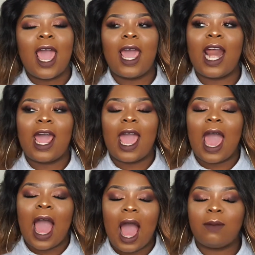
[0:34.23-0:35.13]
and I
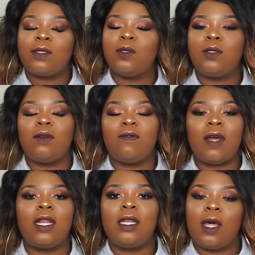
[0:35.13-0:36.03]
absolutely
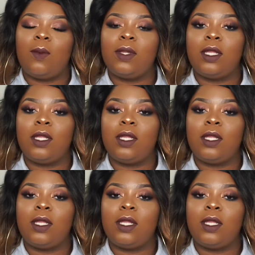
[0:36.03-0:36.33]
fell in love